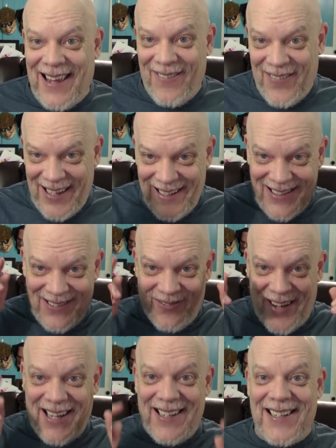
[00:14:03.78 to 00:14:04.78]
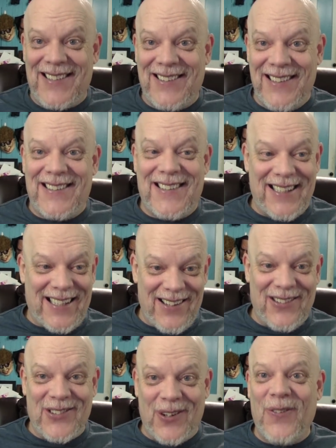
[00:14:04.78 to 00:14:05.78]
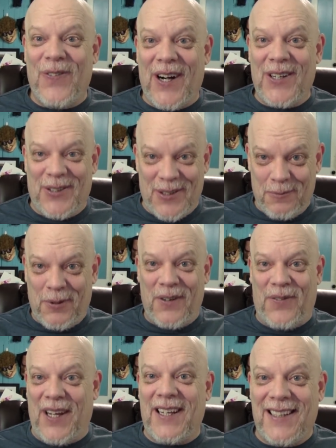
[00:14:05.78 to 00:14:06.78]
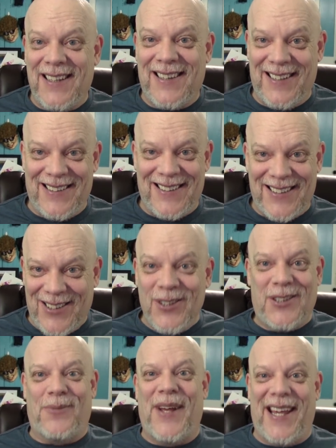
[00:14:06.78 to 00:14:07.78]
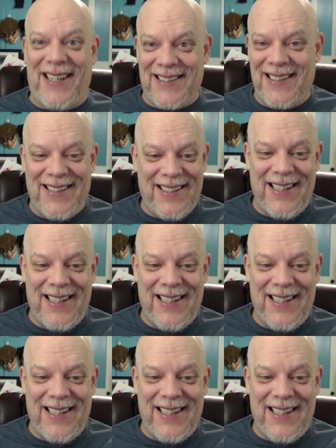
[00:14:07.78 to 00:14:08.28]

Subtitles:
that means my initial instinct on those old farts was perfect. They're douchebags.